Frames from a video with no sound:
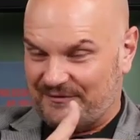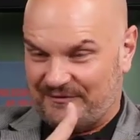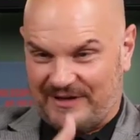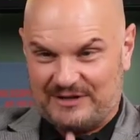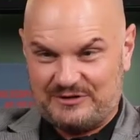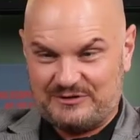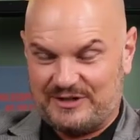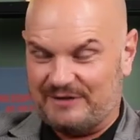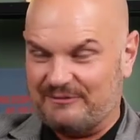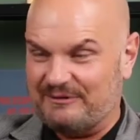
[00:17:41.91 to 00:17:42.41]

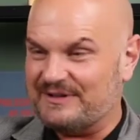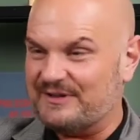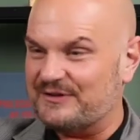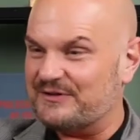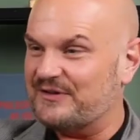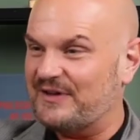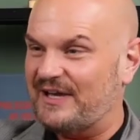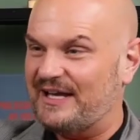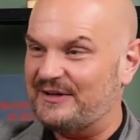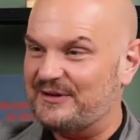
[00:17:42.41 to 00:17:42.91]
Eventually, I went
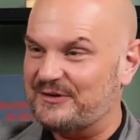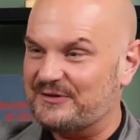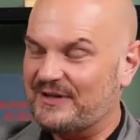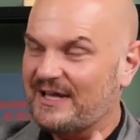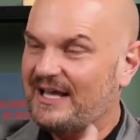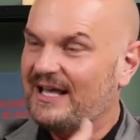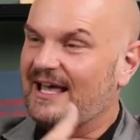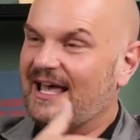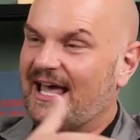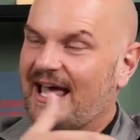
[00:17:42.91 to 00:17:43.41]
to
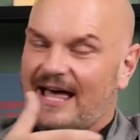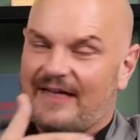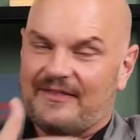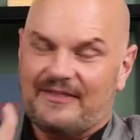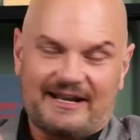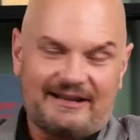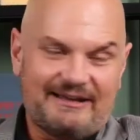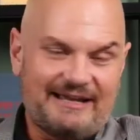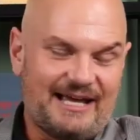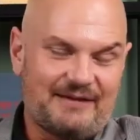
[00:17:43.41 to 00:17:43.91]
sales,
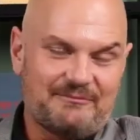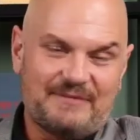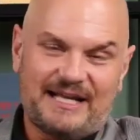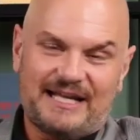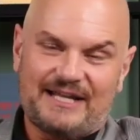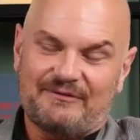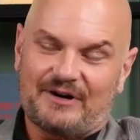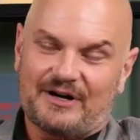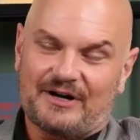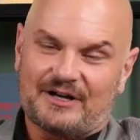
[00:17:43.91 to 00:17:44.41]
and then I had
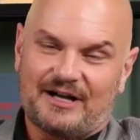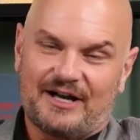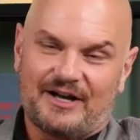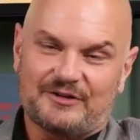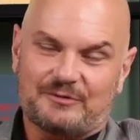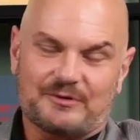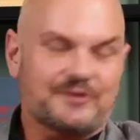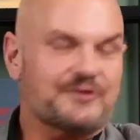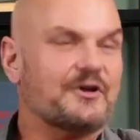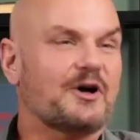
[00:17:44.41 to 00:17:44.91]
many of our
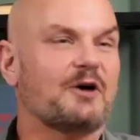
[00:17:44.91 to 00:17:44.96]
customers.